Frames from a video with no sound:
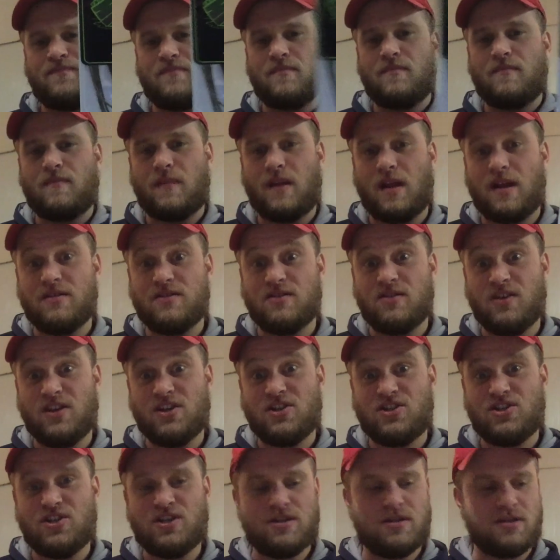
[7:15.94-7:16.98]

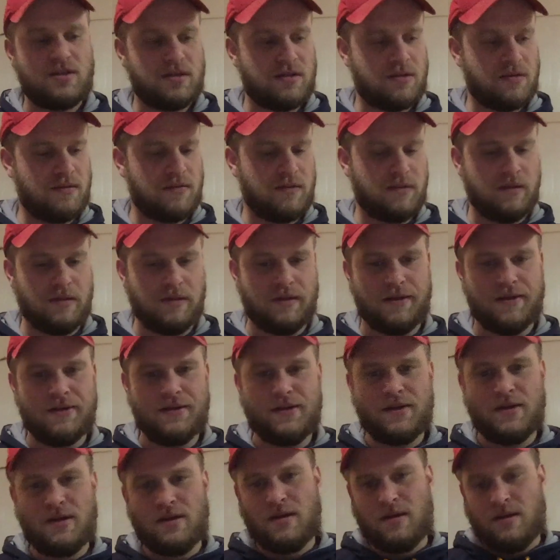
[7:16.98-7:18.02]
Delicious.
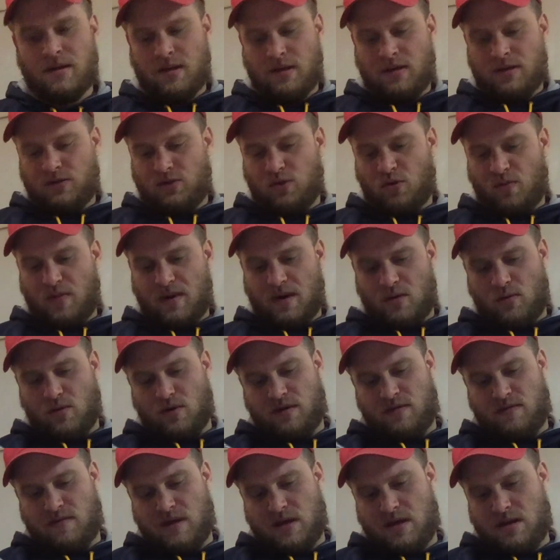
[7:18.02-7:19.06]
So bear
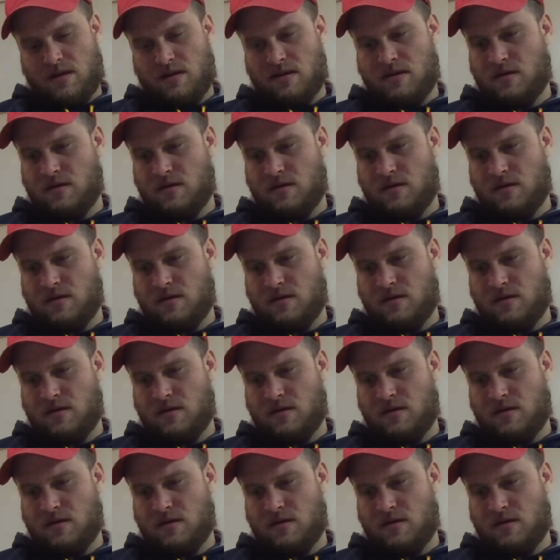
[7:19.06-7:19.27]
with me.